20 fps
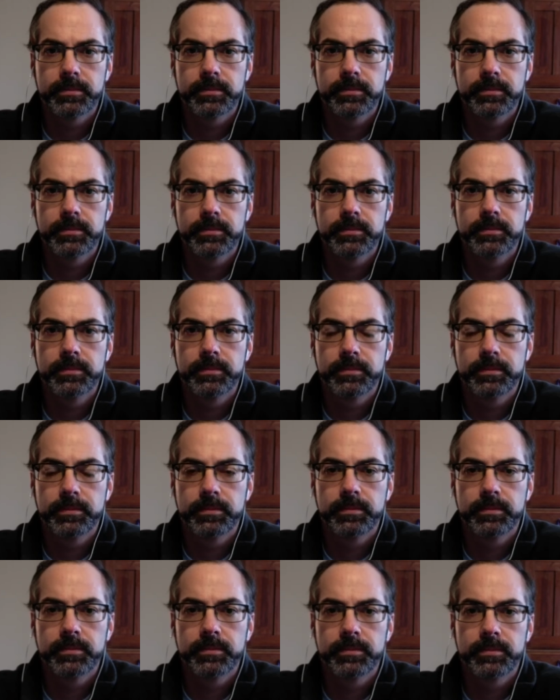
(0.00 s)

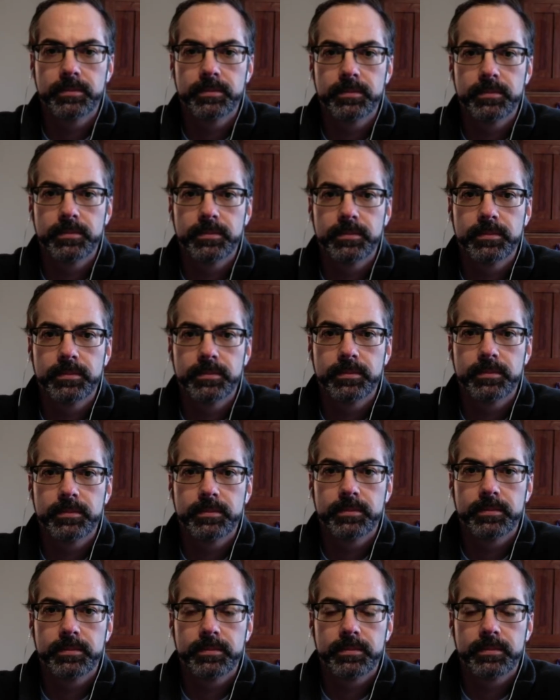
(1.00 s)

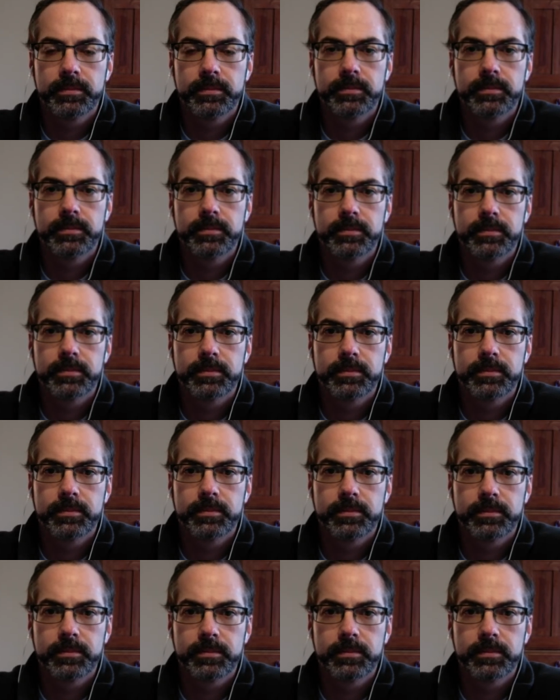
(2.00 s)

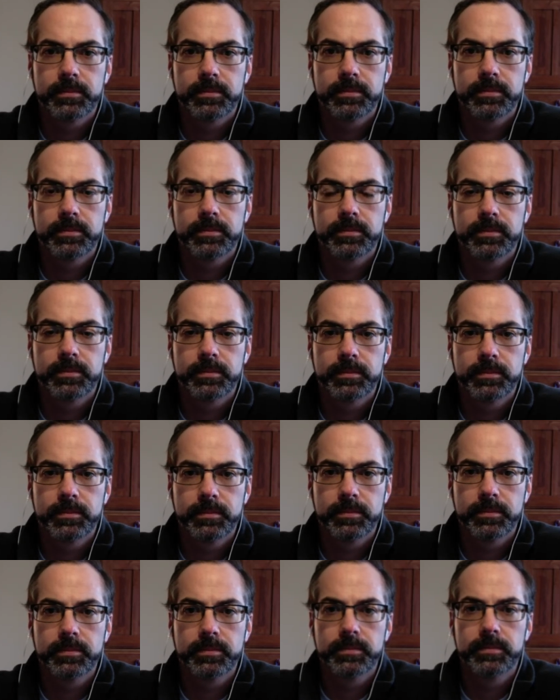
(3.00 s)

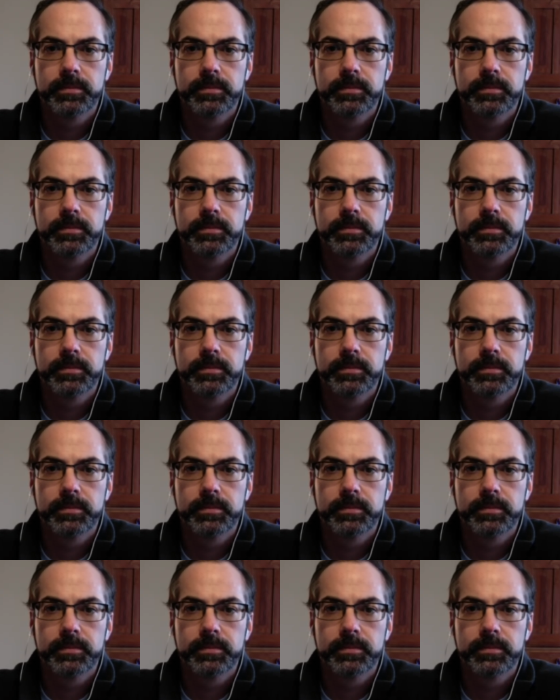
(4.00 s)
No words are spoken by the person on screen.